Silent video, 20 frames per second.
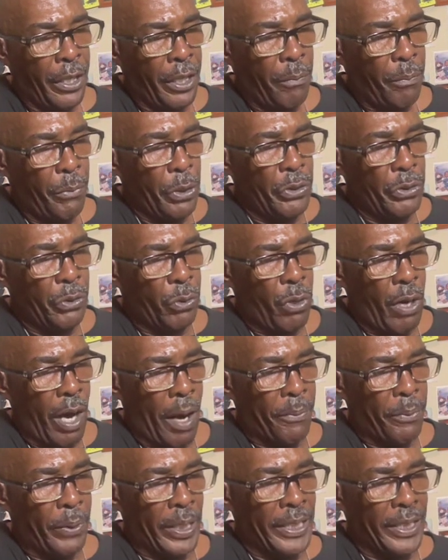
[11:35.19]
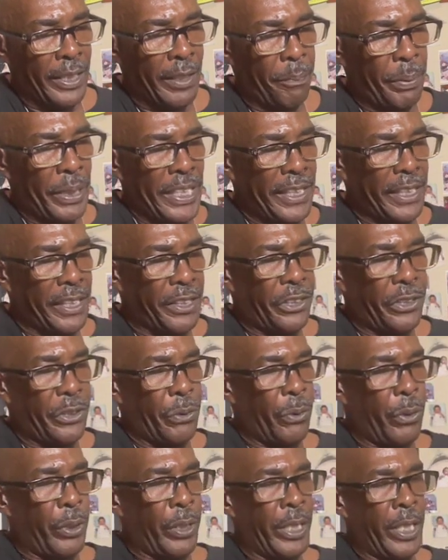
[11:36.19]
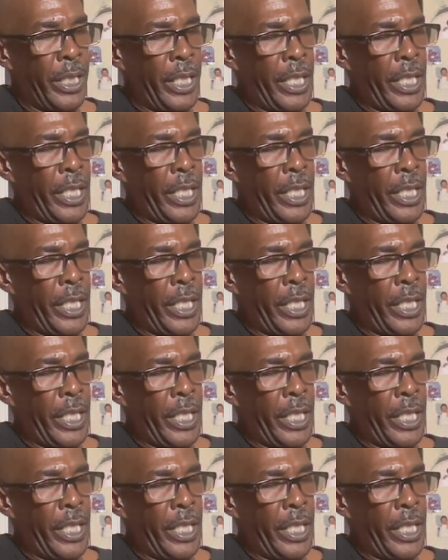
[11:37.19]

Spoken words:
mutual cooperation, and peace ensured.